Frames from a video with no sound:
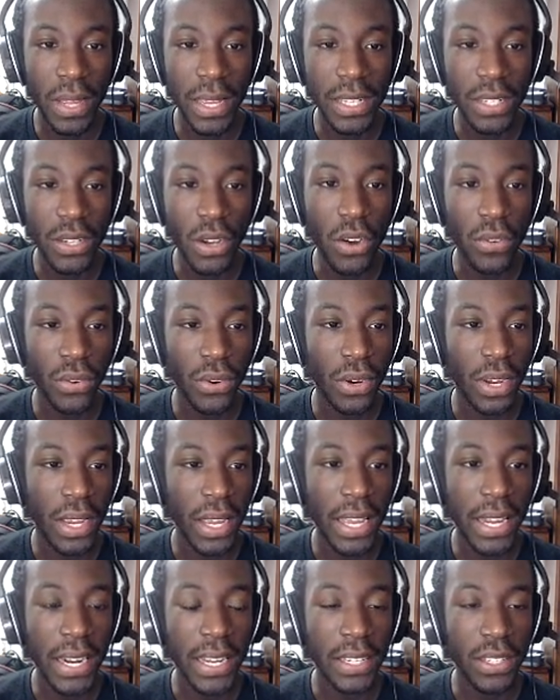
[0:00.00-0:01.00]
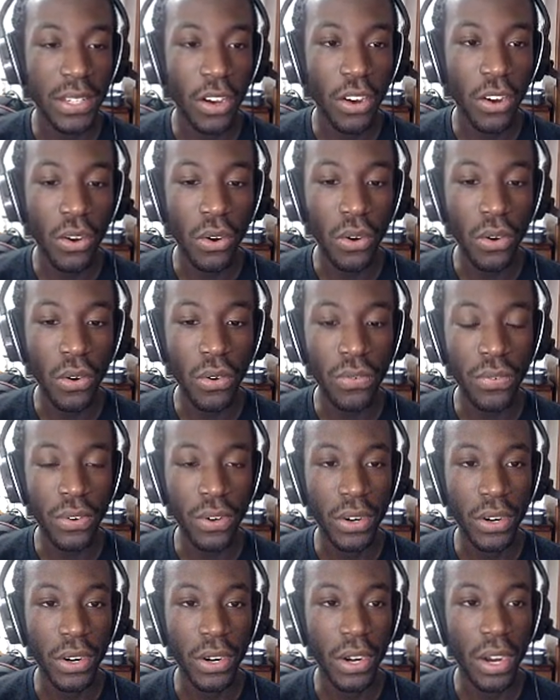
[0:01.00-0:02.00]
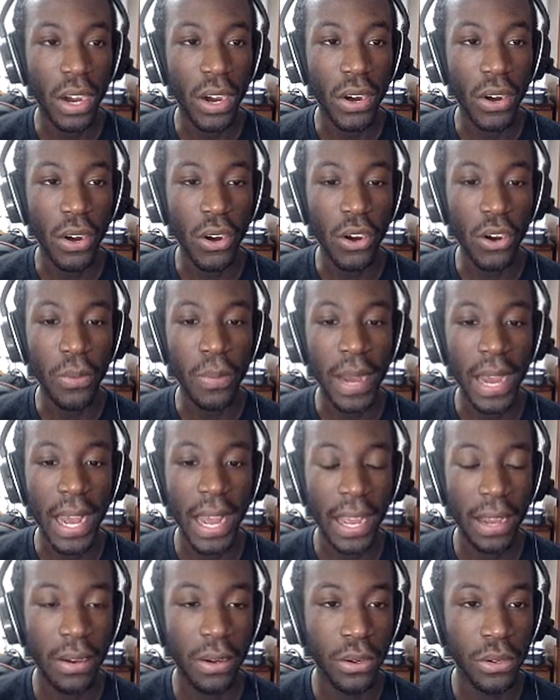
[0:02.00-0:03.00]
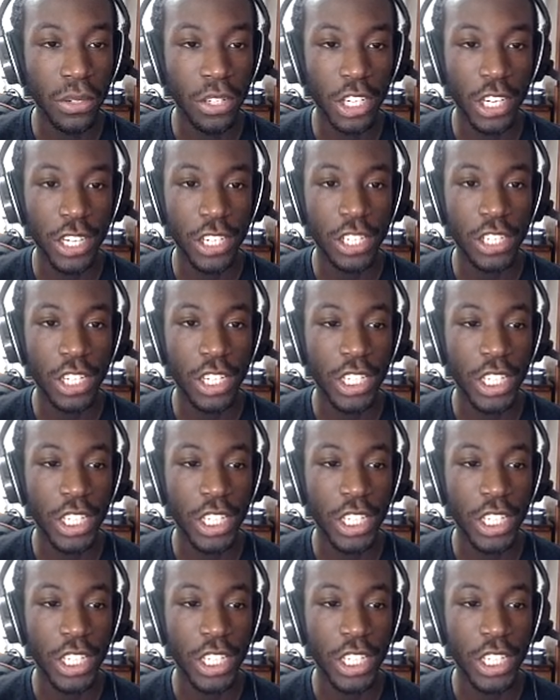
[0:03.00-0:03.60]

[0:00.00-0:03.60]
It's over. It is over. Oh, my. Oh, shit.